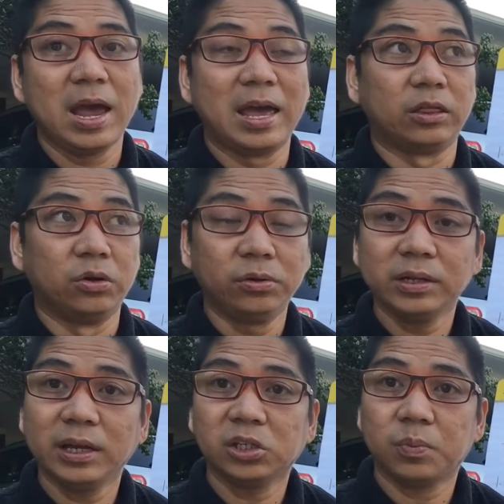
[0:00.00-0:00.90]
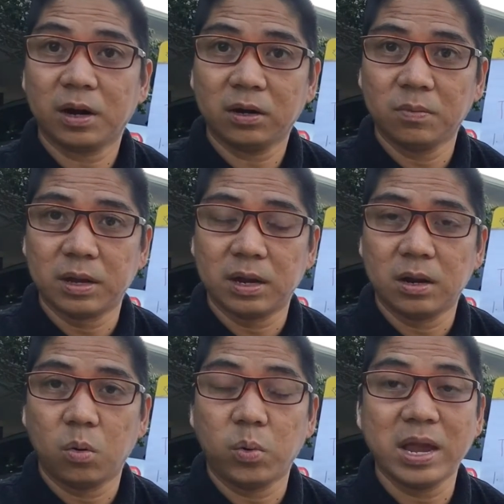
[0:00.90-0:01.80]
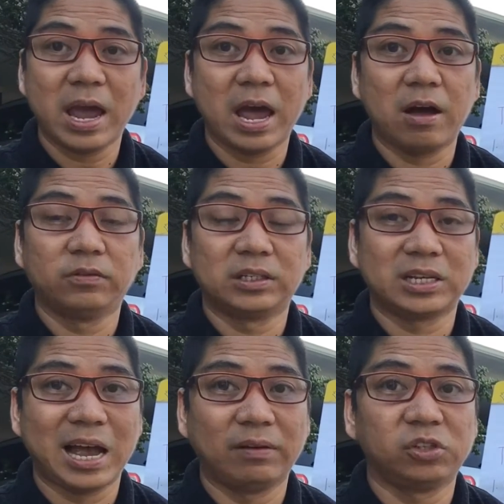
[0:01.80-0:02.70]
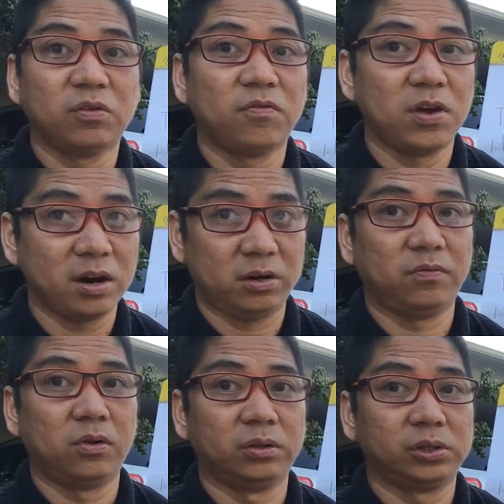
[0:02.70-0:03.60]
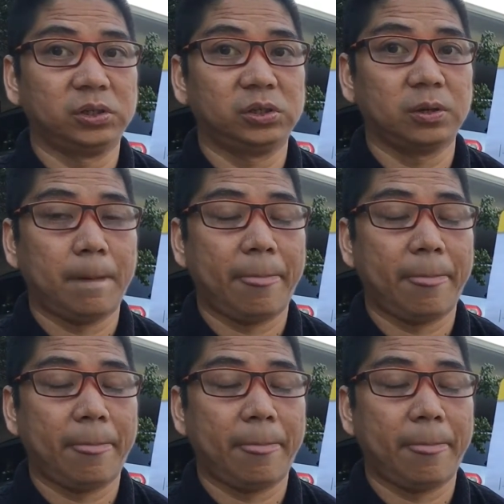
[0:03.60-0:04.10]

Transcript: And during the experiment, we have the types of variables.